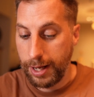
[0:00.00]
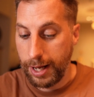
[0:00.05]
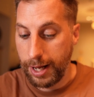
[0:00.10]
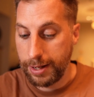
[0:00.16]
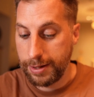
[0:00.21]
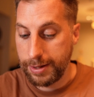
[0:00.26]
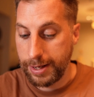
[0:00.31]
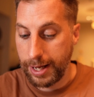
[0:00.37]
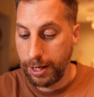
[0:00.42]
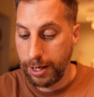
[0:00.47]

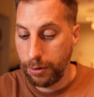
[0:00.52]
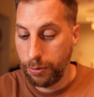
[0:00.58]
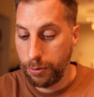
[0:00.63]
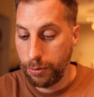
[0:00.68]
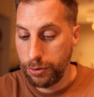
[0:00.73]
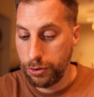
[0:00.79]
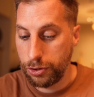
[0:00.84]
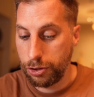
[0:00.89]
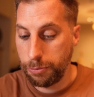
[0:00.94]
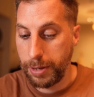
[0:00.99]
And
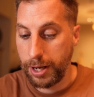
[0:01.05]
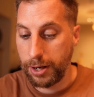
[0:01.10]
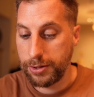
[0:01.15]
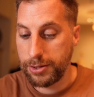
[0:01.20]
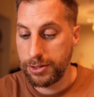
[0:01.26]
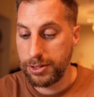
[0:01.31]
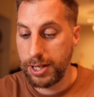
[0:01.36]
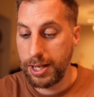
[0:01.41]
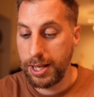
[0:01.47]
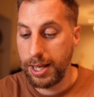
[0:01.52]
now you should be able to
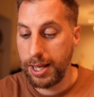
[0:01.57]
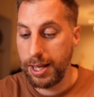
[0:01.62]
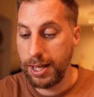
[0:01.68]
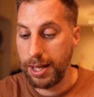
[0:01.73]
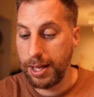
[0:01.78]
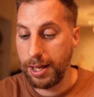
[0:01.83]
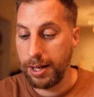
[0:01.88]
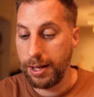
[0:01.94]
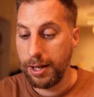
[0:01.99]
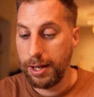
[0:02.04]
see
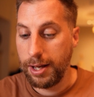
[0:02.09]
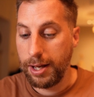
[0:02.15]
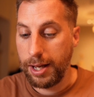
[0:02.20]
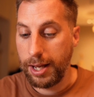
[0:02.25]
here